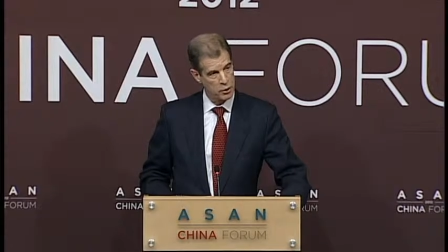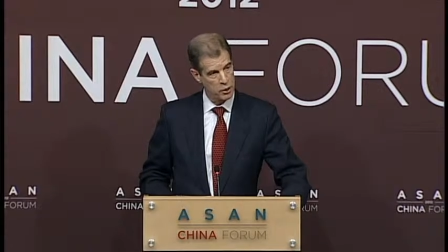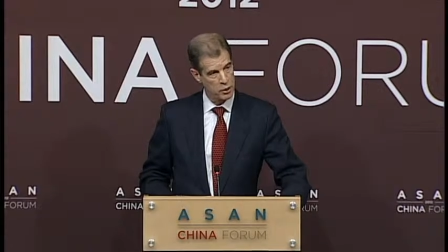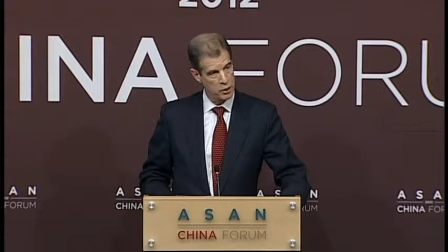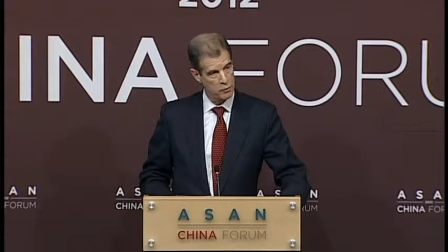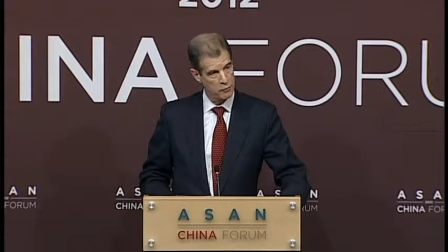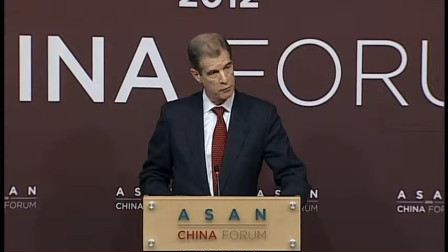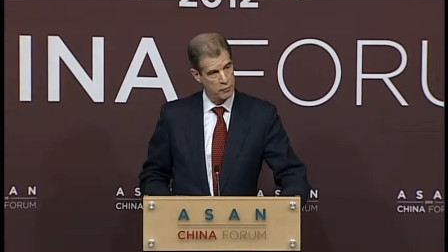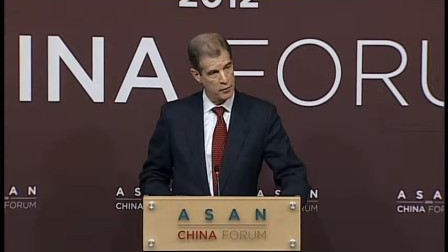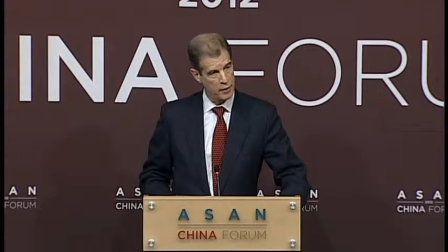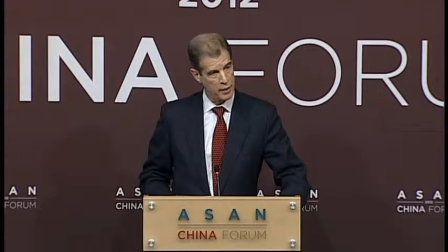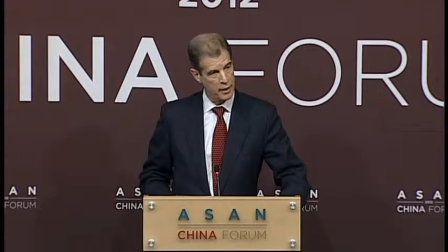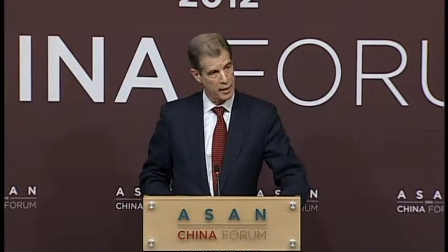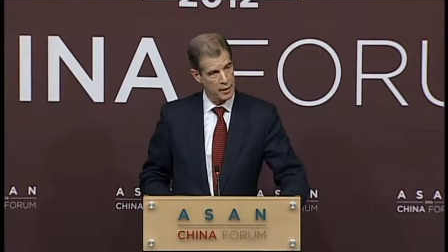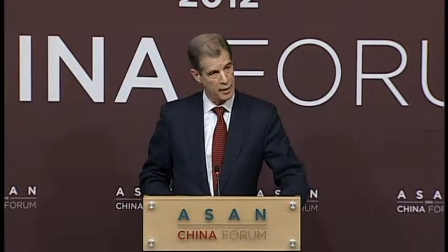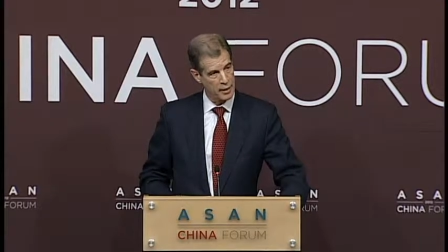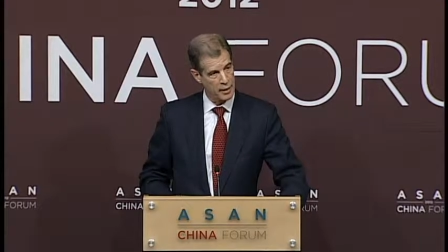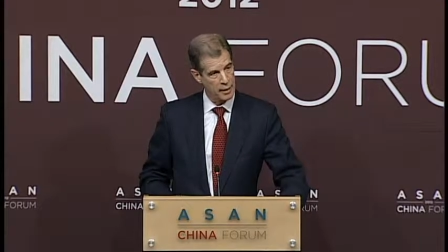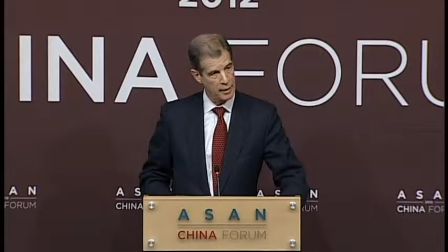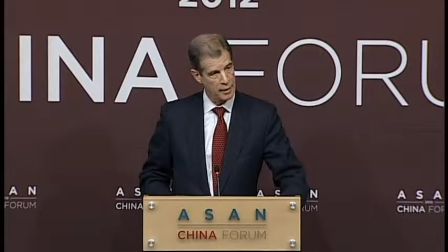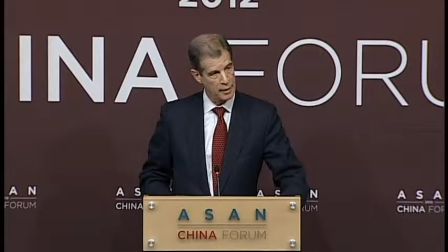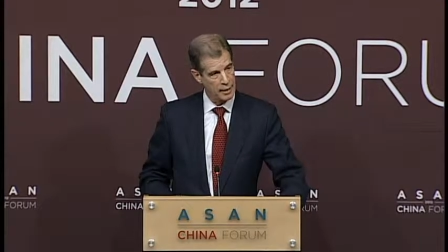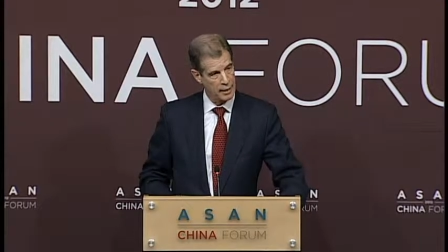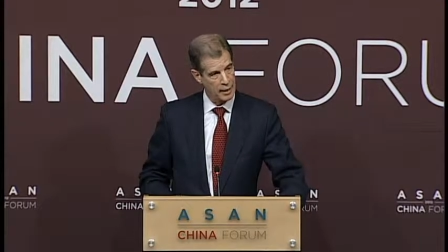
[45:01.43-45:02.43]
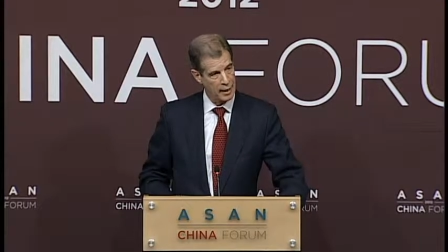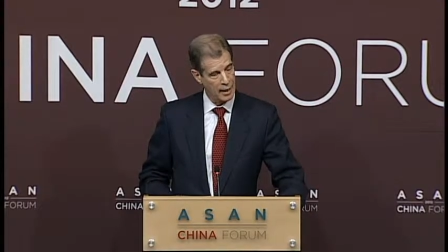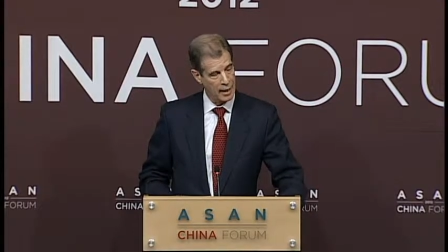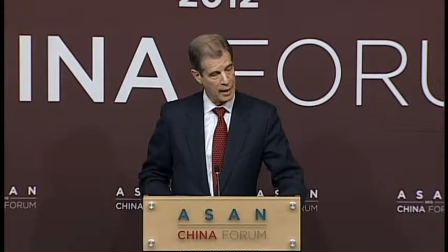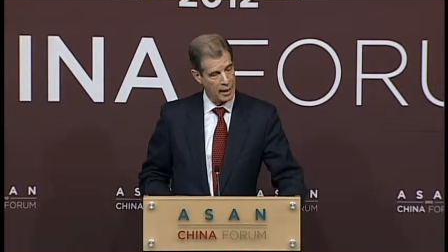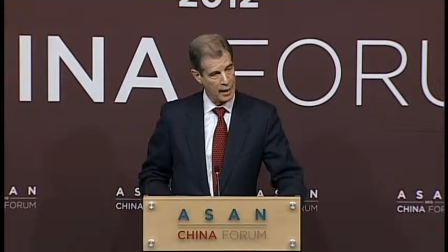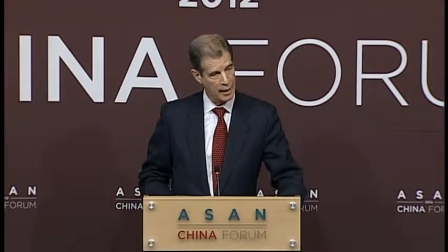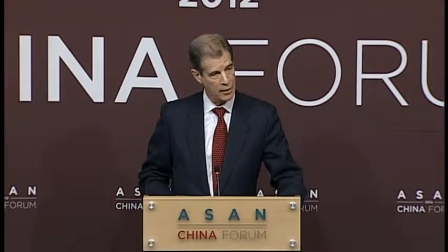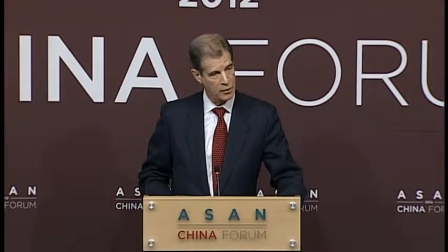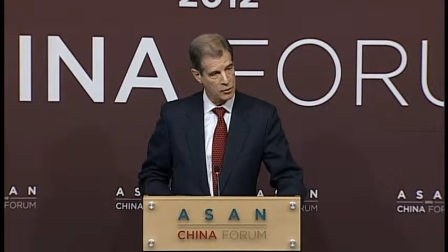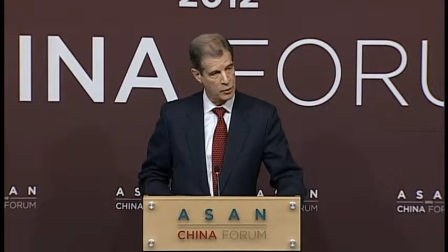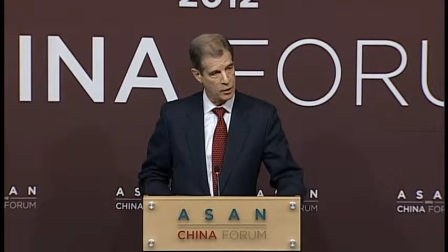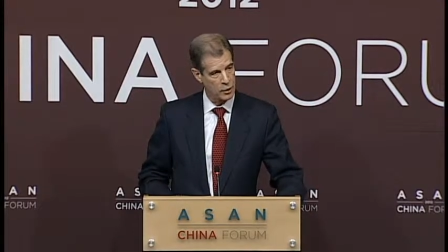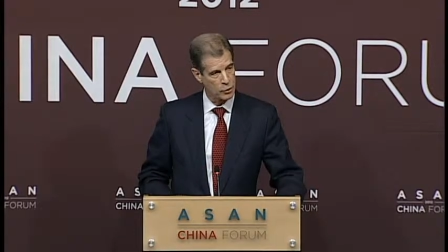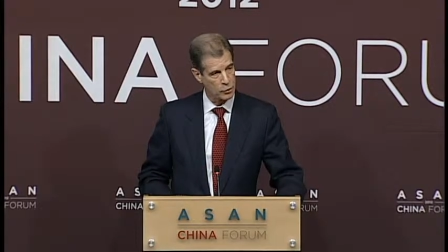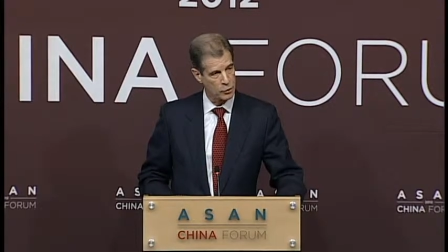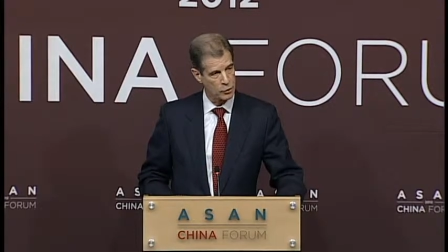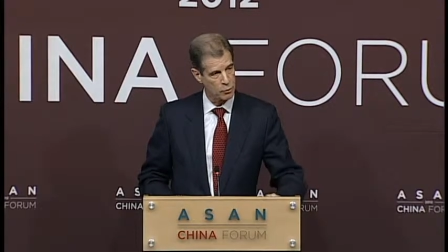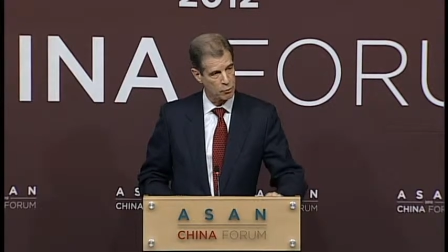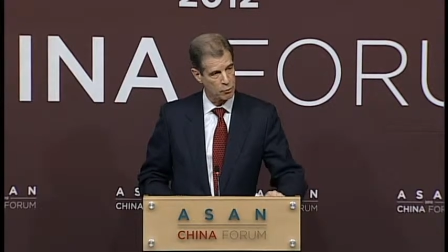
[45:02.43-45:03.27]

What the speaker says: conflate access to